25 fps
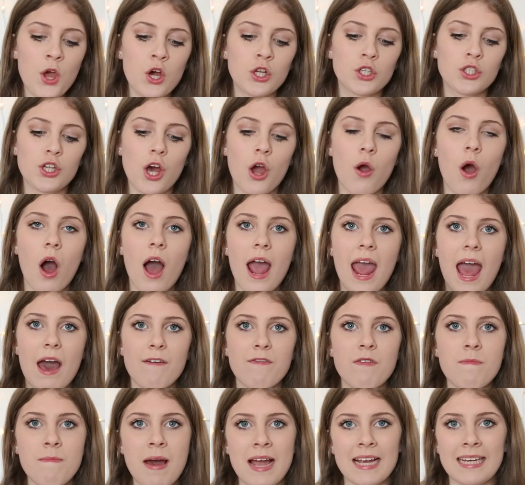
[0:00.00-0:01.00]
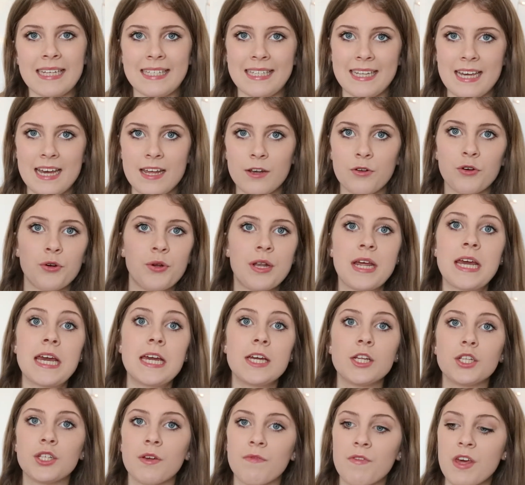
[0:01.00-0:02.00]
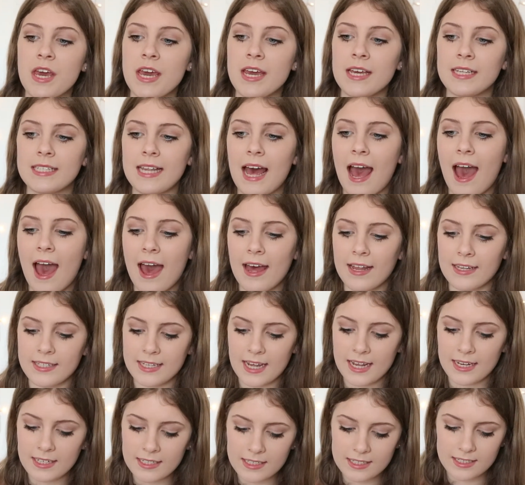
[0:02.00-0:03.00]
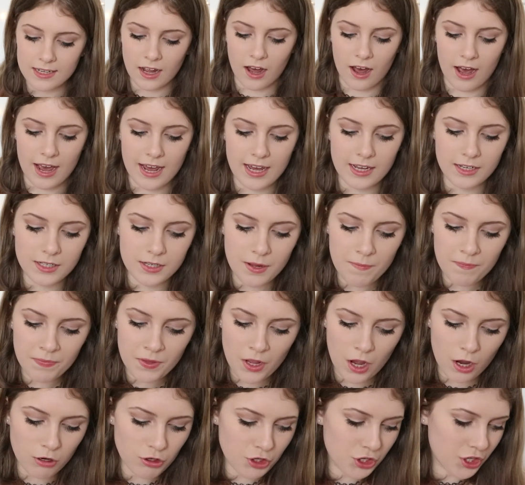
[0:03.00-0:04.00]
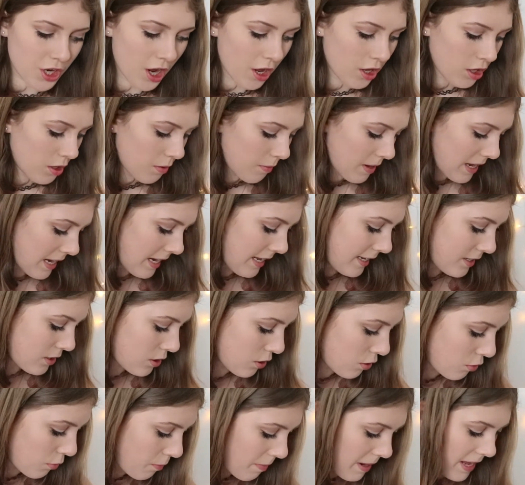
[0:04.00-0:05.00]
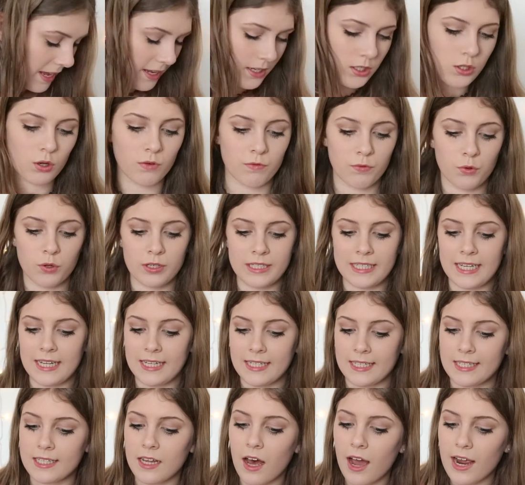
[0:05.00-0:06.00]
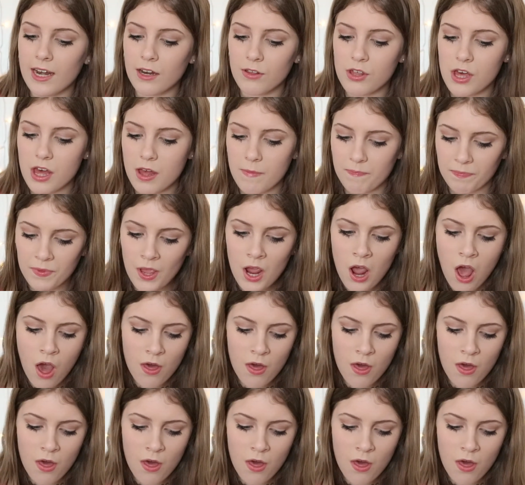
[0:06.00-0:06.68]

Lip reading: So I have a magazine on each of these, and inside, I'll show you a little bit of what's inside of them.